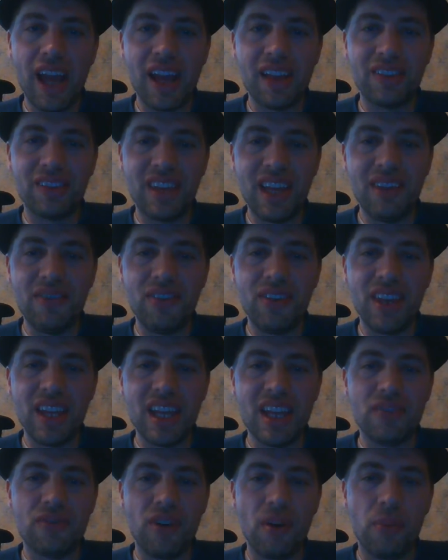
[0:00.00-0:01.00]
and
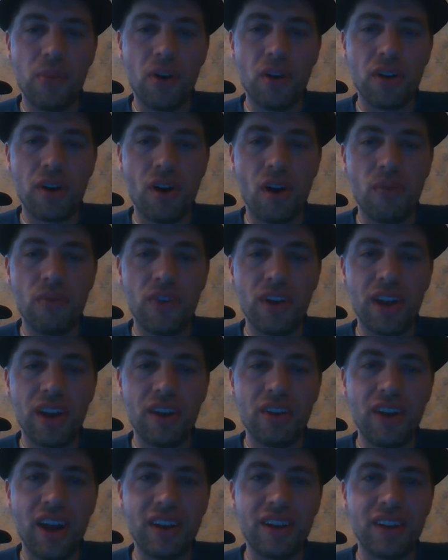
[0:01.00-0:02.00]
DVD from Warner Home
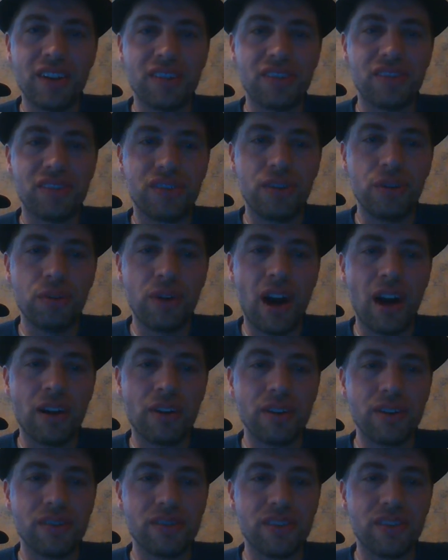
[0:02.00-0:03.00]
Video and is 2
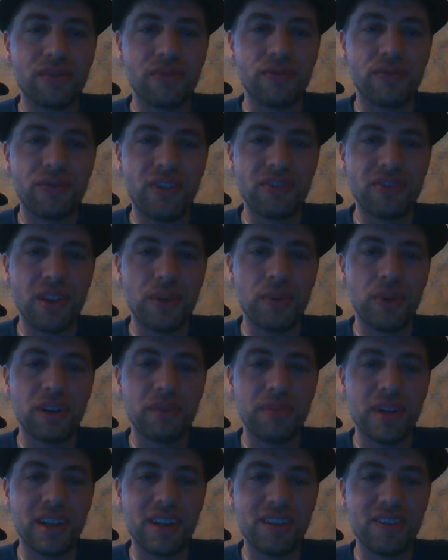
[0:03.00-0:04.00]
hours and
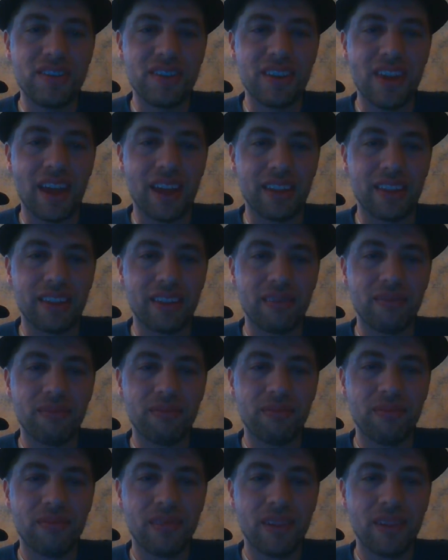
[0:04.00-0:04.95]
51 minutes in length.